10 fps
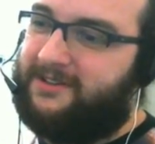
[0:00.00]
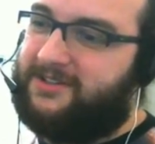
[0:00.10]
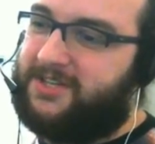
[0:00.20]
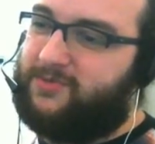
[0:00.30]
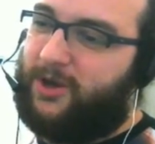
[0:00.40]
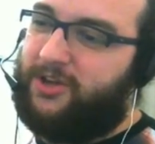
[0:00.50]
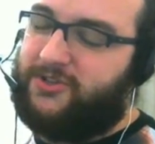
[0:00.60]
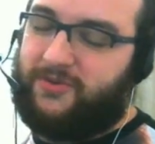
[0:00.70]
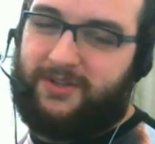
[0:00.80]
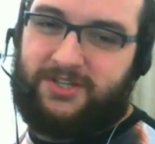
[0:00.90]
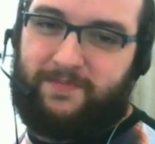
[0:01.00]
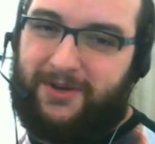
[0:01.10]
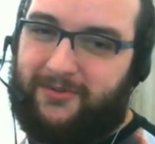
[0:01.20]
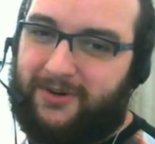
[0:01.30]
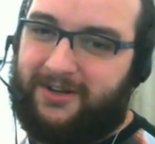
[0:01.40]
This is what you do in the
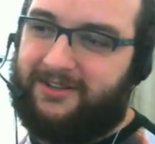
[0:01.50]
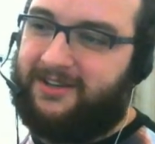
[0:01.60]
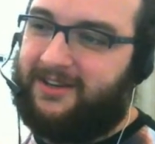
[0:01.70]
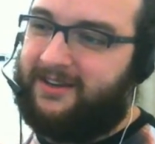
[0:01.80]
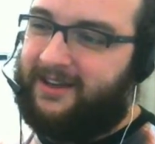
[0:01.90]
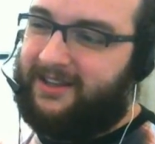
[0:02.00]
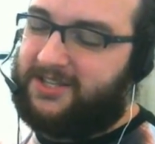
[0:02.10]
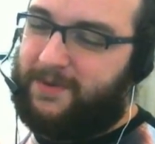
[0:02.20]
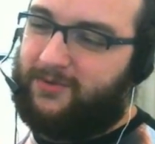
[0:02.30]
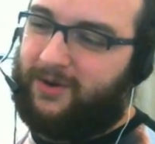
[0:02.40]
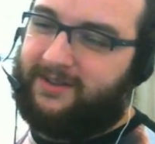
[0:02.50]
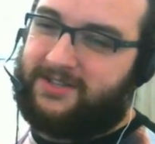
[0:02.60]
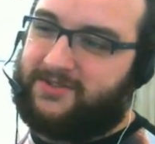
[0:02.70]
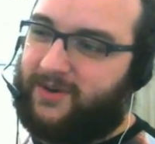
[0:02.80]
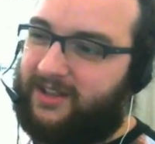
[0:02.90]
speedrun. In the speedrun, this
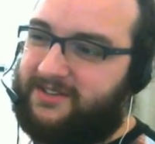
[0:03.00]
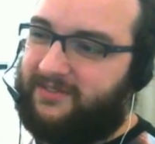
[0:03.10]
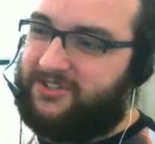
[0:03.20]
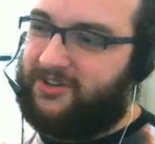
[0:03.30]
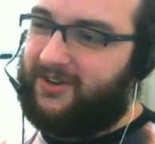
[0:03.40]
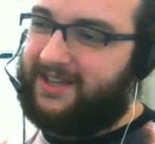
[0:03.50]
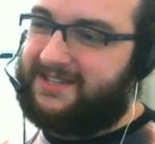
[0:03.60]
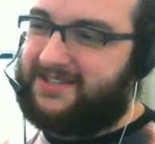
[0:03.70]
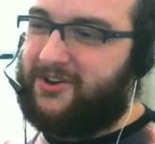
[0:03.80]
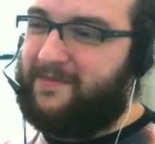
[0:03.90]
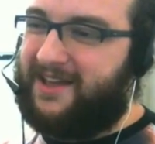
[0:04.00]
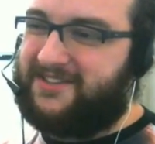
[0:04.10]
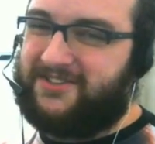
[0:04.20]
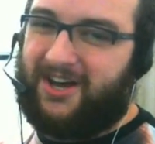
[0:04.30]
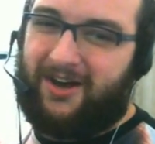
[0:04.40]
is relatively chill. You can still
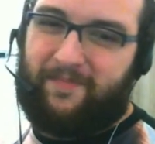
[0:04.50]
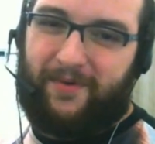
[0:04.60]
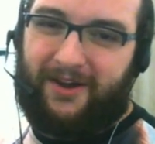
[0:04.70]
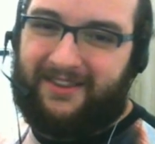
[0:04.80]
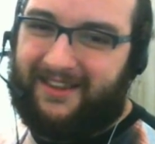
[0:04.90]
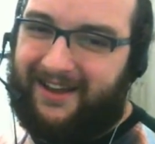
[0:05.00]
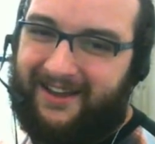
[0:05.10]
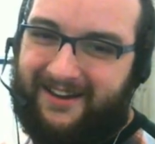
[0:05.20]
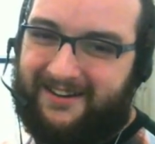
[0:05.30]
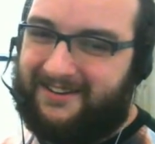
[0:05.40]
mess up, but like,